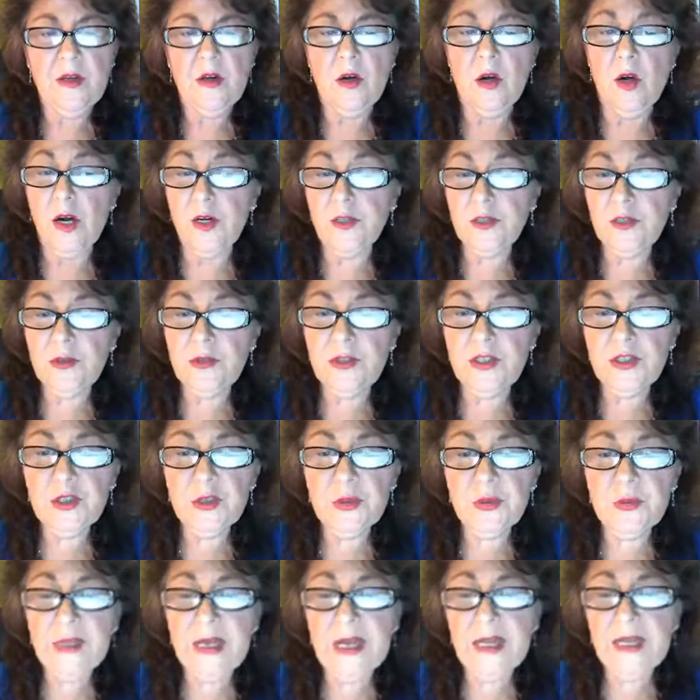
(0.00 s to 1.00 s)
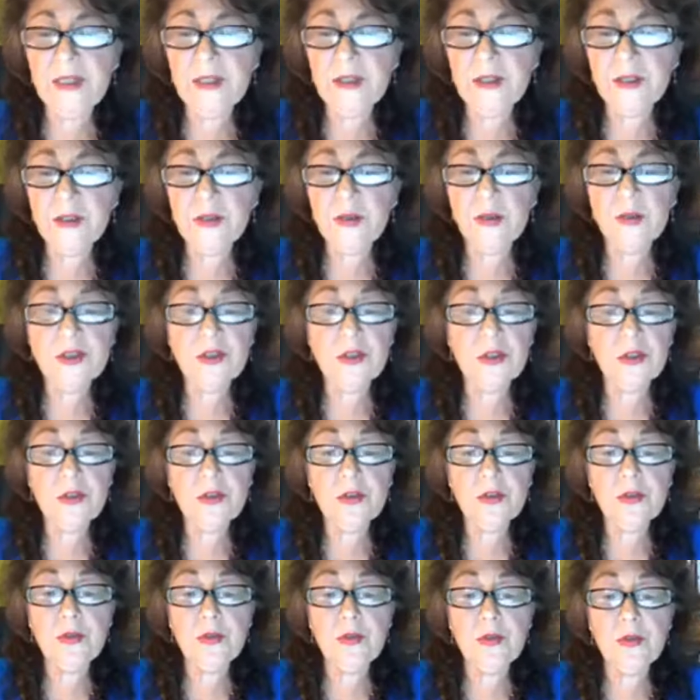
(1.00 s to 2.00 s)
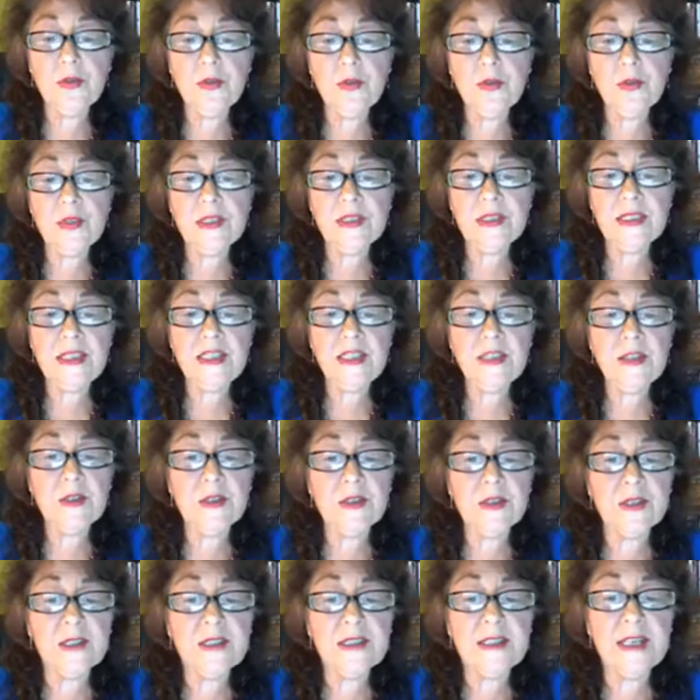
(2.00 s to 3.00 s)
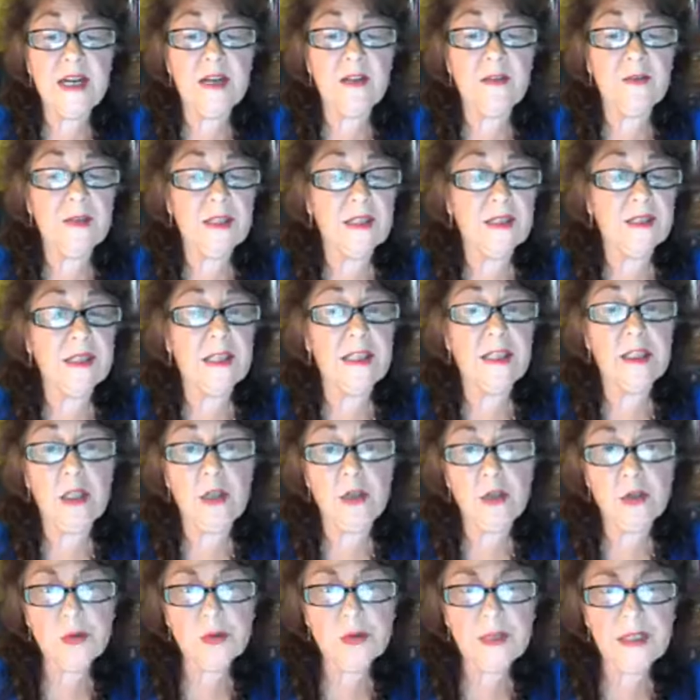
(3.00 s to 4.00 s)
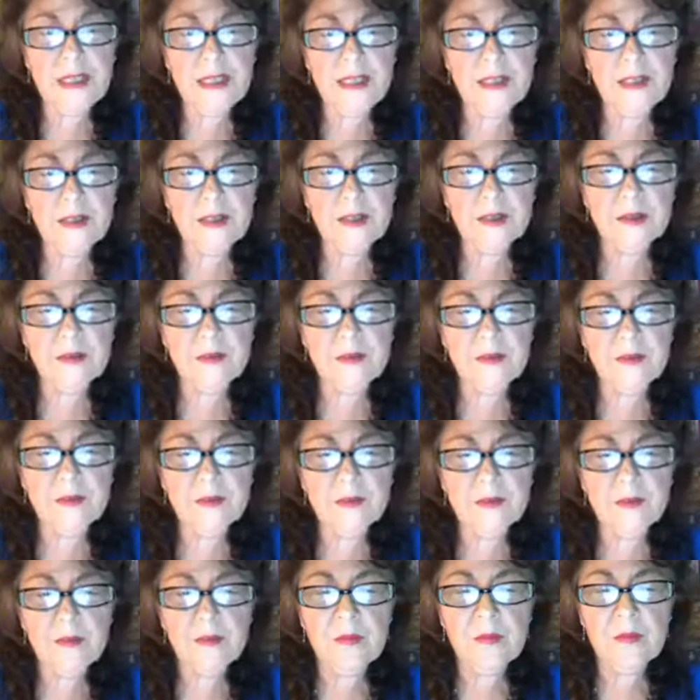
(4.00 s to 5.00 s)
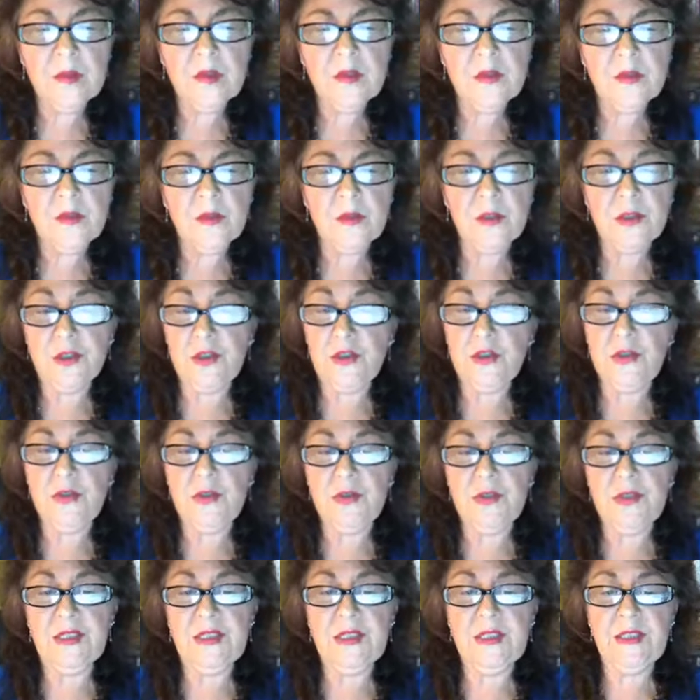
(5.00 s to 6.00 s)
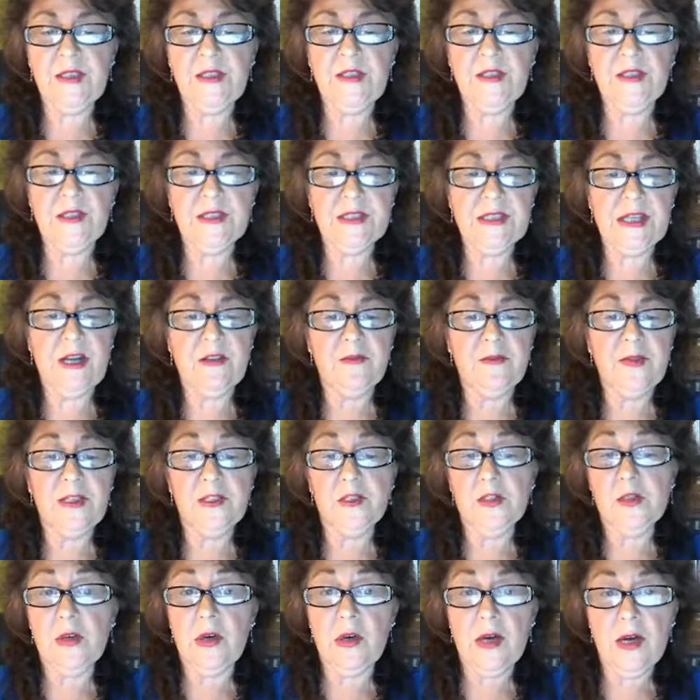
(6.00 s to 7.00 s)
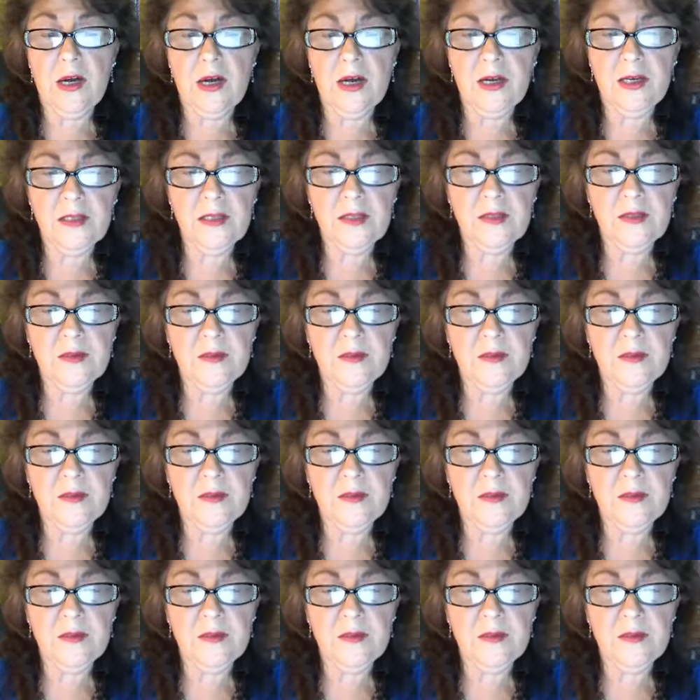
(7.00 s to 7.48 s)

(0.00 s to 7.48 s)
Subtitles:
Are you the creator, or do you see yourself as a co-creator? Or do you see yourself as God?